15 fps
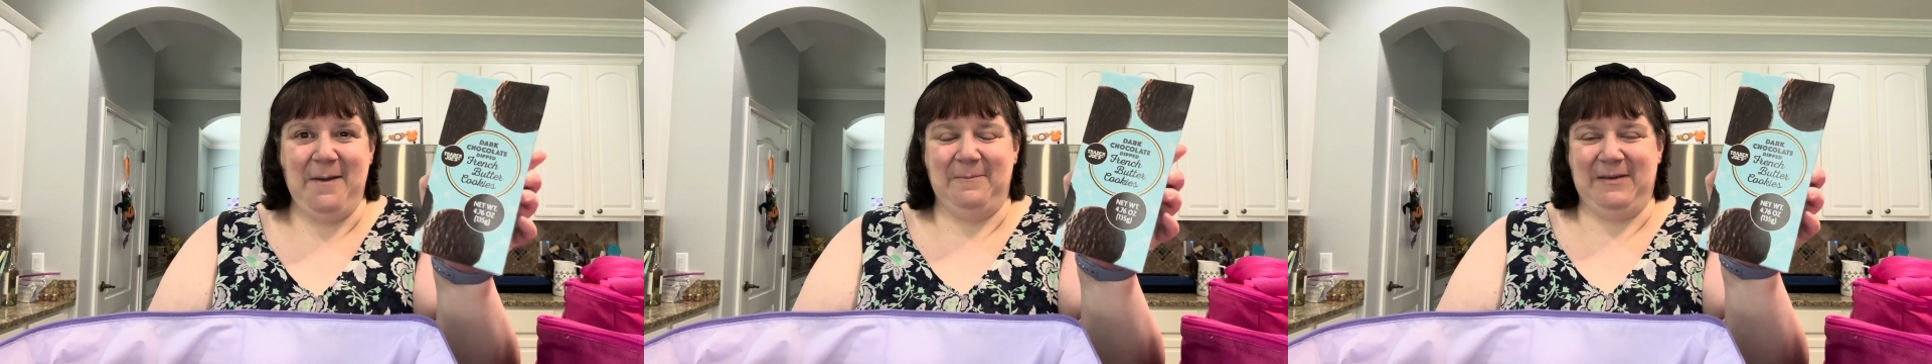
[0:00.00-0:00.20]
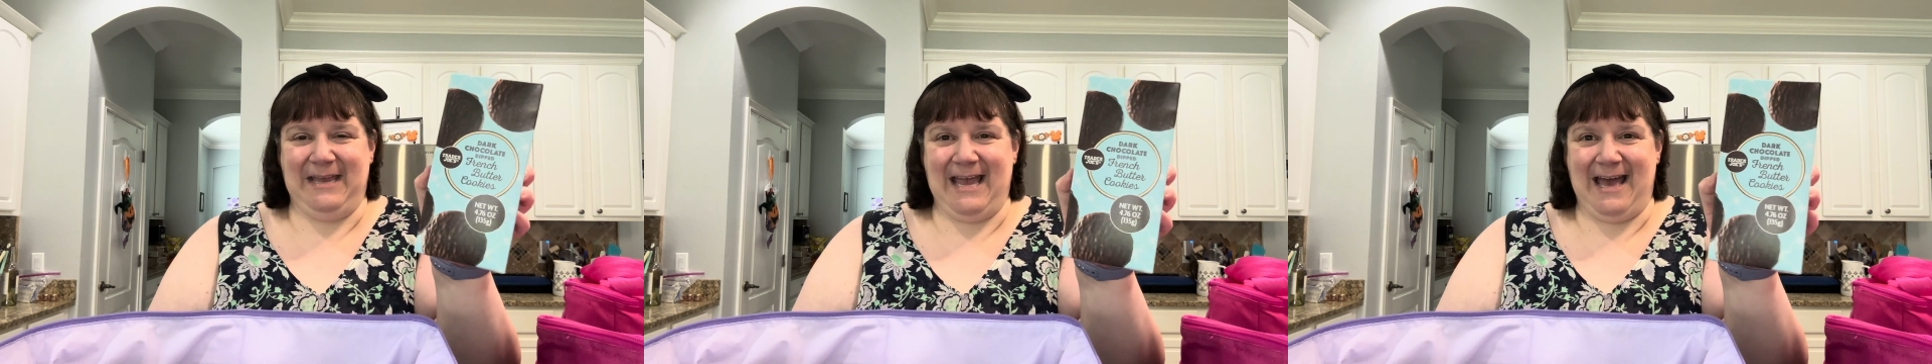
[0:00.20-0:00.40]

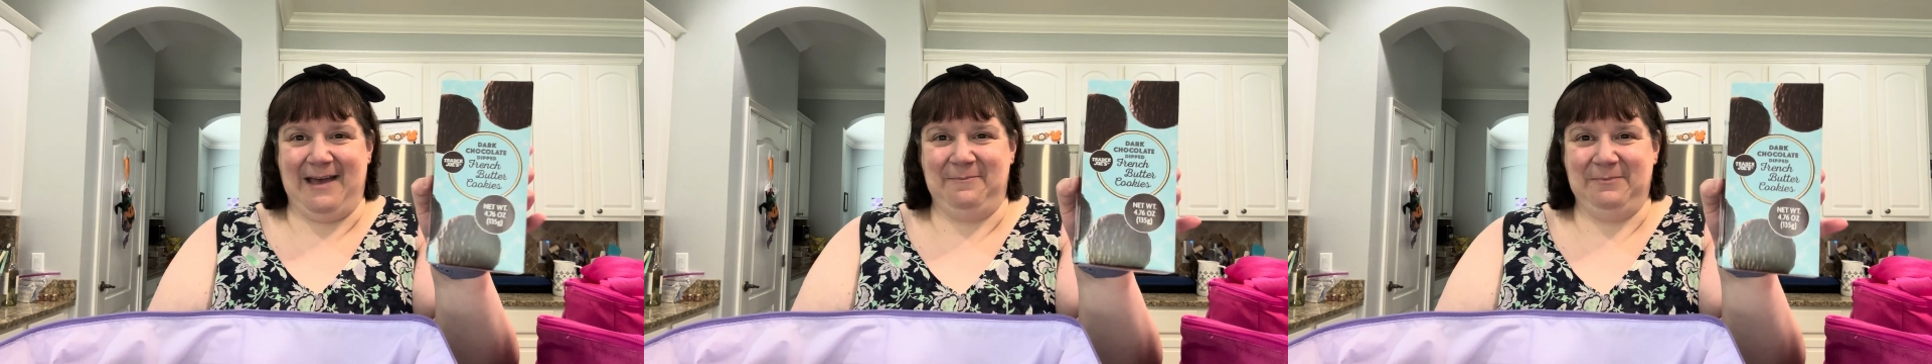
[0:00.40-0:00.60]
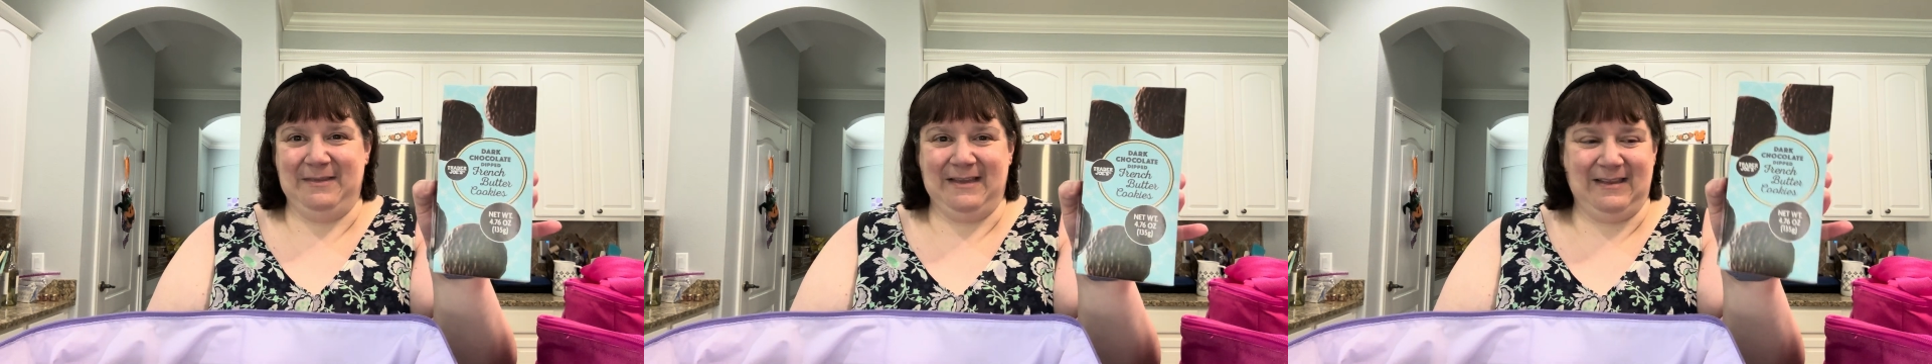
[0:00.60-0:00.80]
But
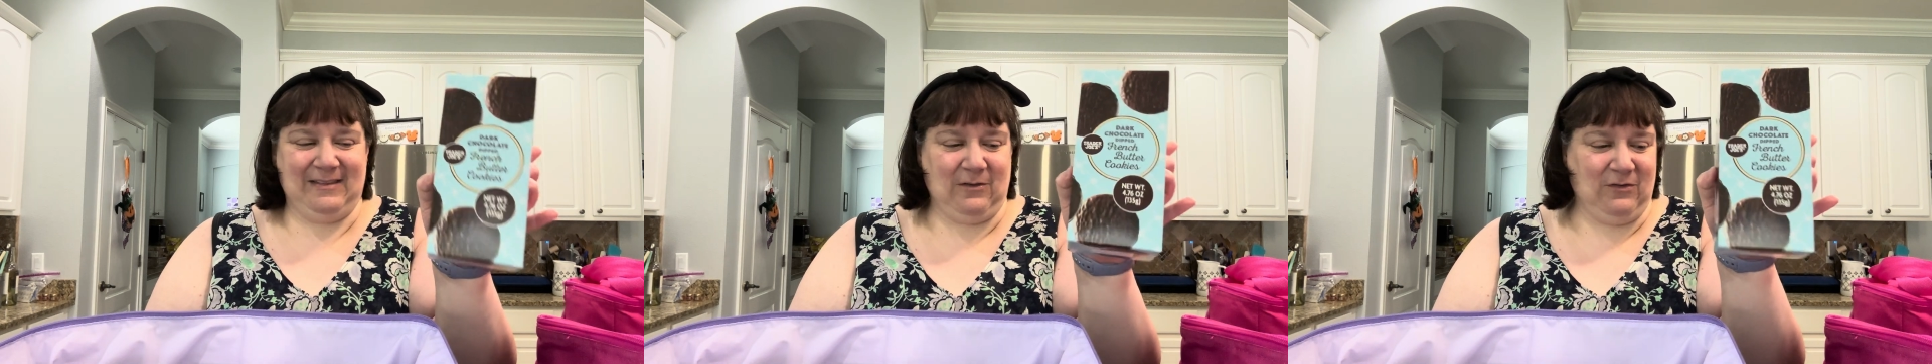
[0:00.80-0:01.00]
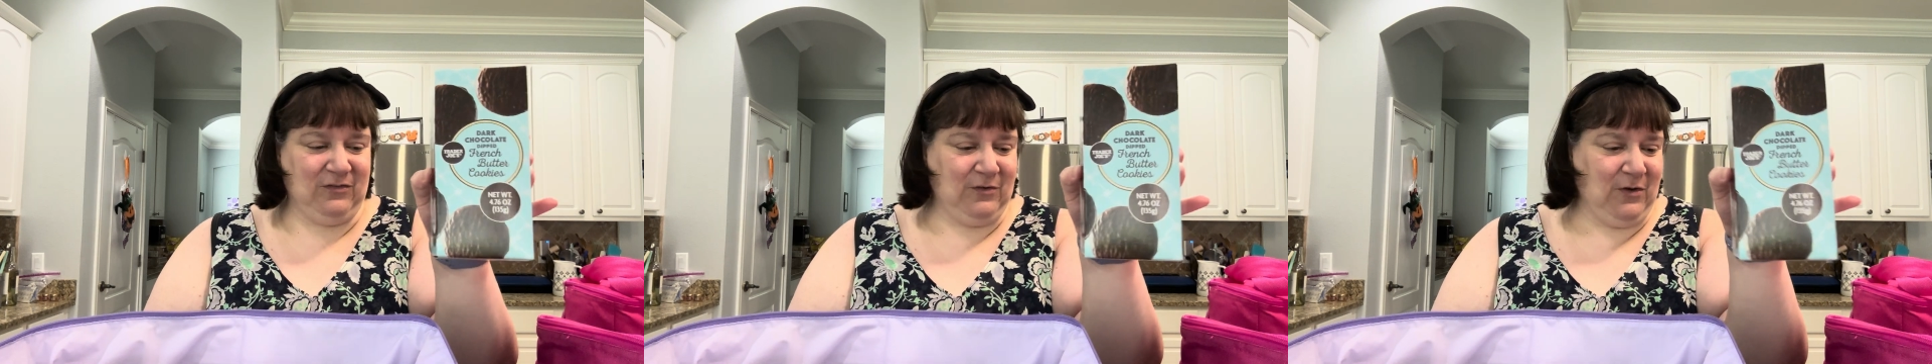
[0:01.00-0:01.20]
yeah,
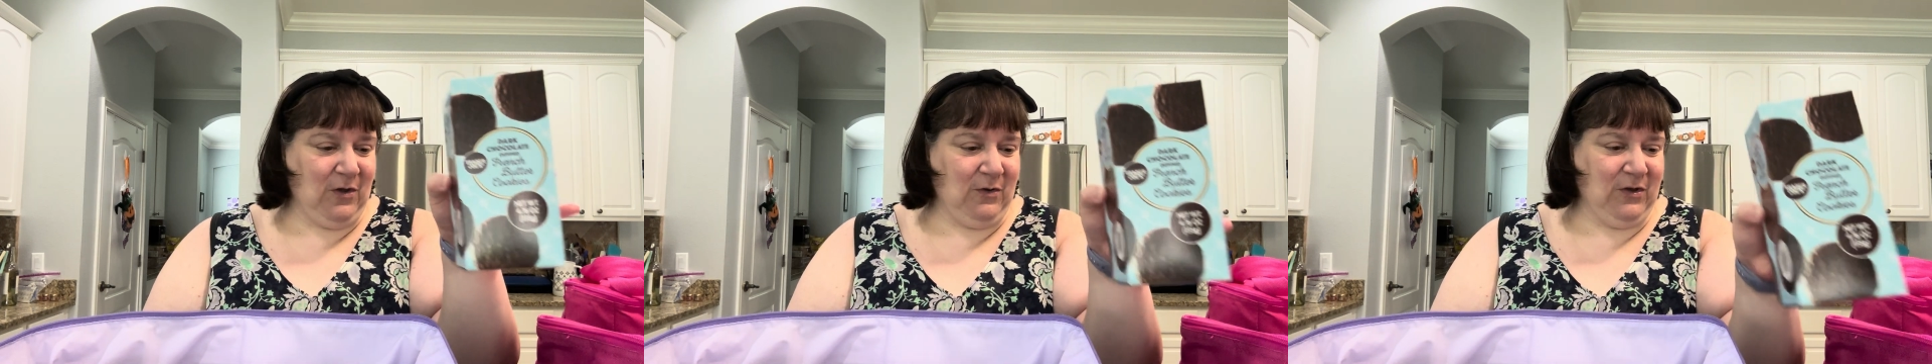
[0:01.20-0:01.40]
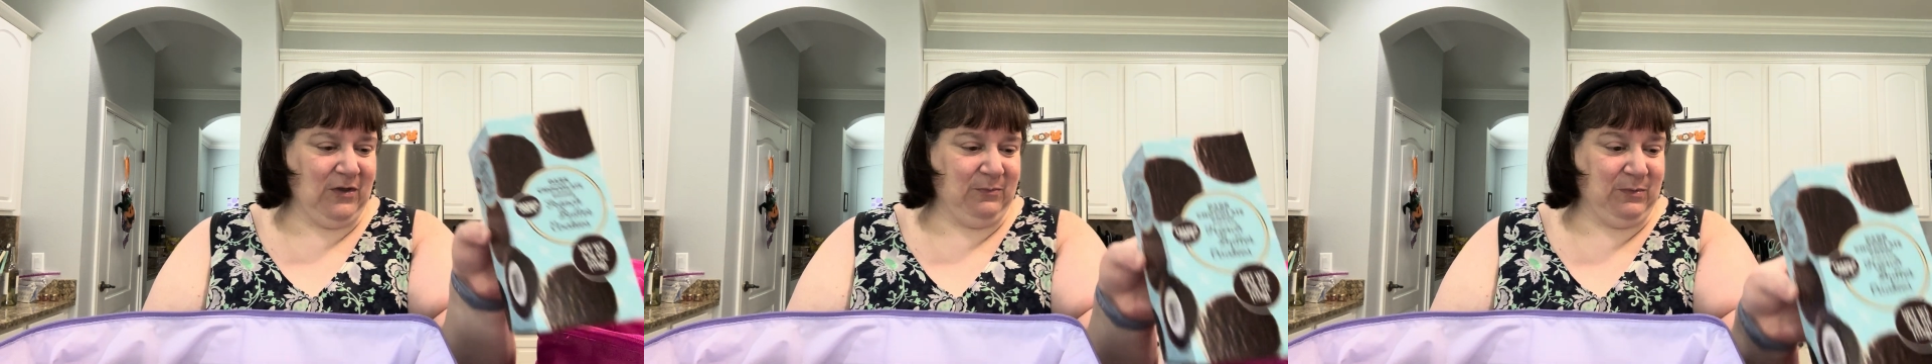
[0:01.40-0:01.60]
those will go good